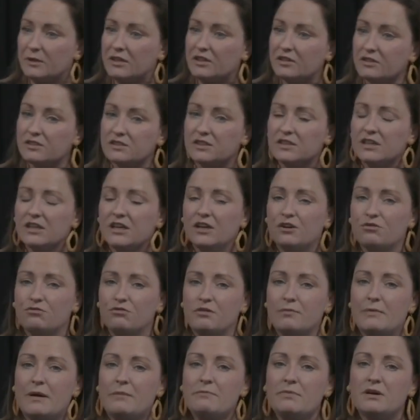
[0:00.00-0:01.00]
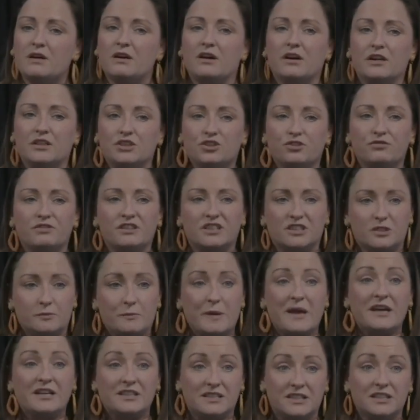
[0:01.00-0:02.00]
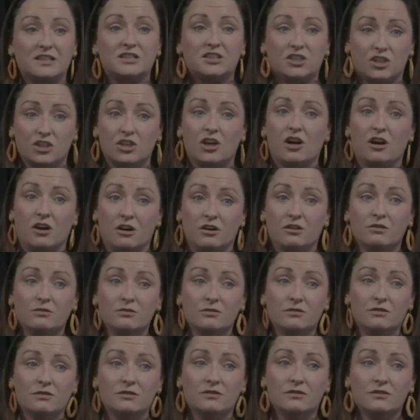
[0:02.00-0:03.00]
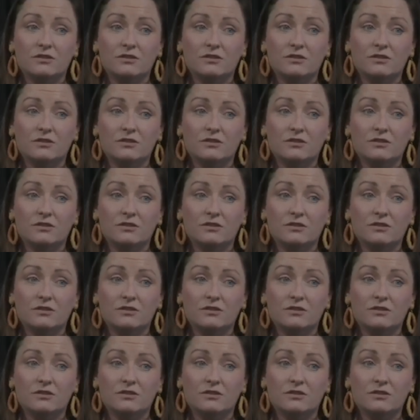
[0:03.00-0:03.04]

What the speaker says: because remember, guys, you're expected to know